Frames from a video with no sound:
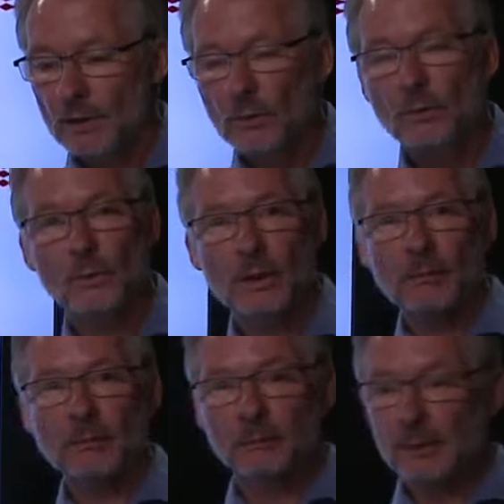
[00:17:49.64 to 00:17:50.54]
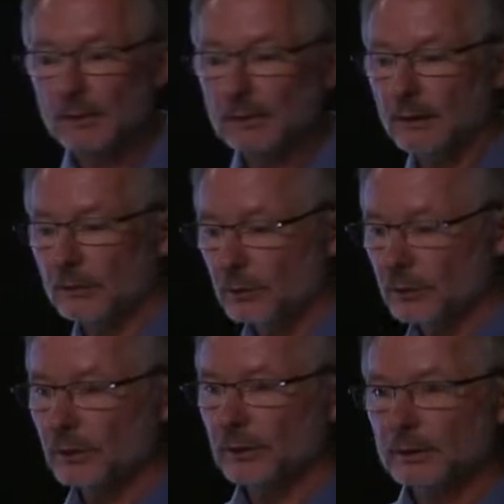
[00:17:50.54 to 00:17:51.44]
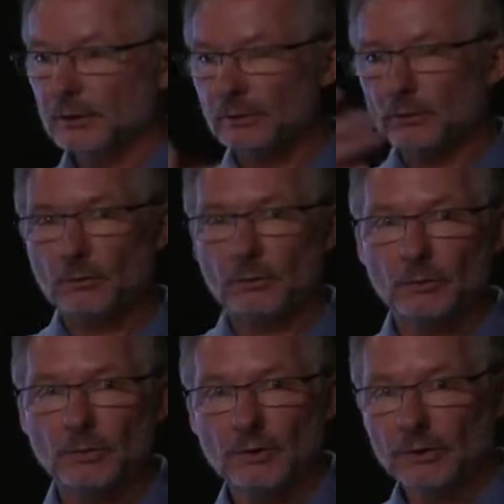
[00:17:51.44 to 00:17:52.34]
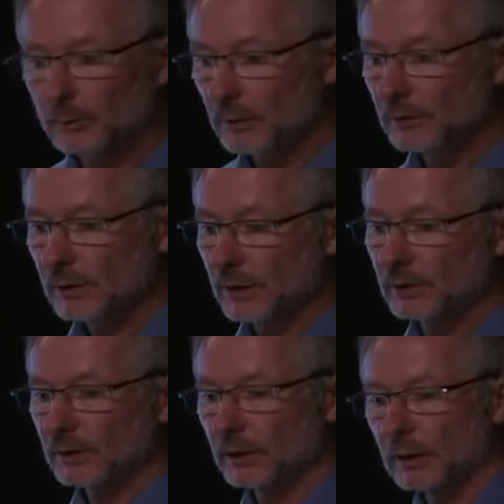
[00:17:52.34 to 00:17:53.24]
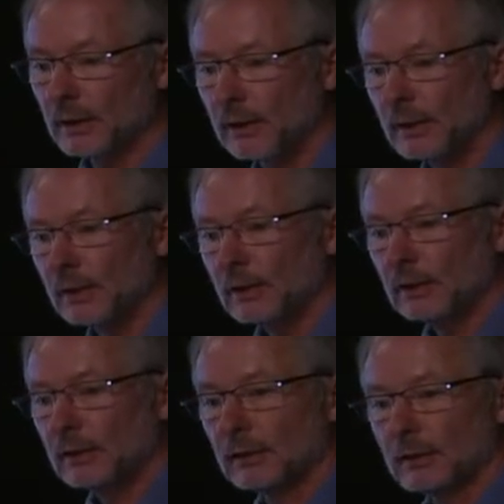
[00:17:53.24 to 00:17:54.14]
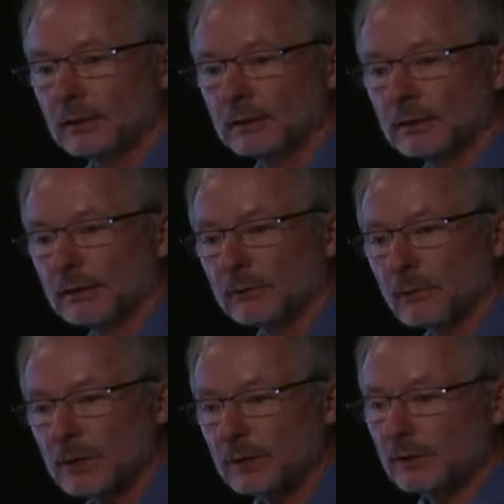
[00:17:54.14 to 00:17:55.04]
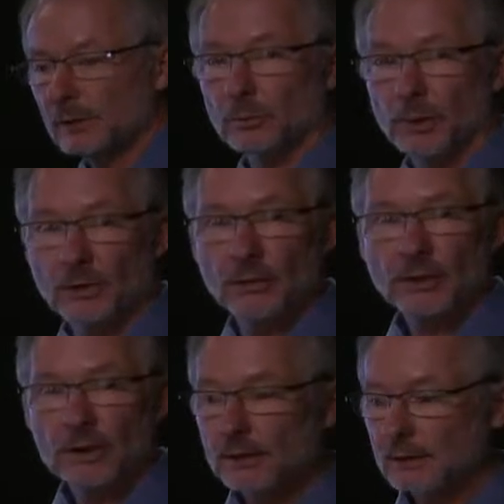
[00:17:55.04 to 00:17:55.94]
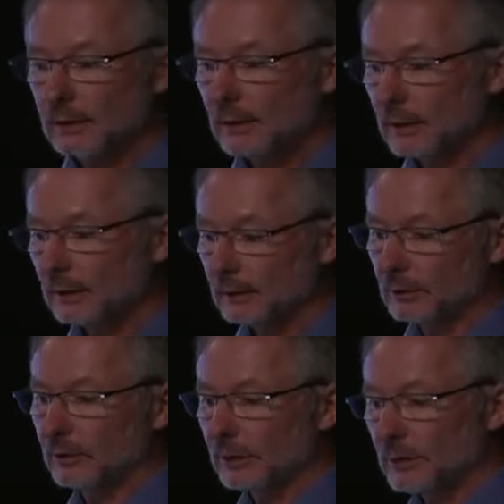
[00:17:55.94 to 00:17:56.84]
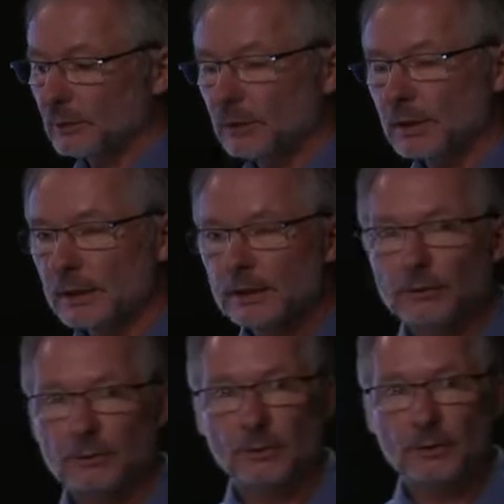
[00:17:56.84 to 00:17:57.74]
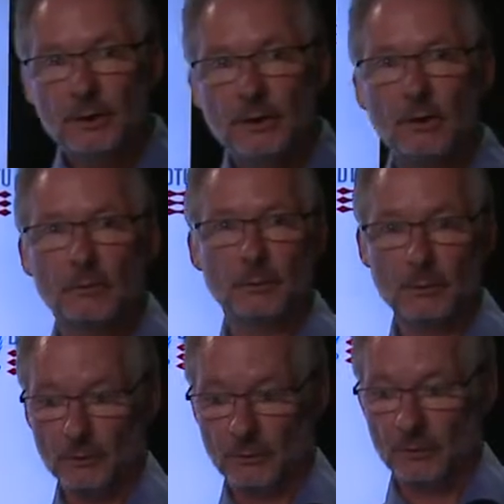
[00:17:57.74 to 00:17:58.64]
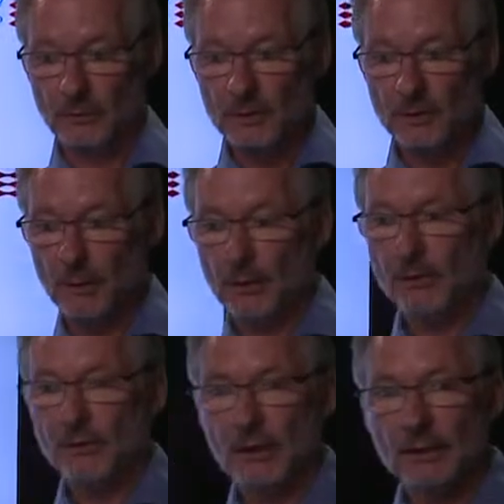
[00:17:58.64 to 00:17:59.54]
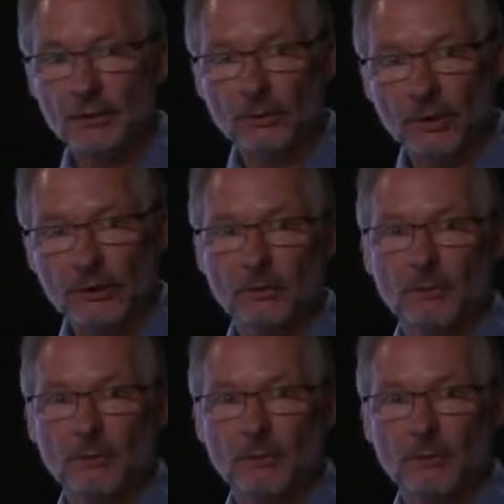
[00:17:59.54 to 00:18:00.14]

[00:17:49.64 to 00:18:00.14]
So we are basically returning to what was in the previous session, that we need to prioritize, and not least we need to decompose these barriers into a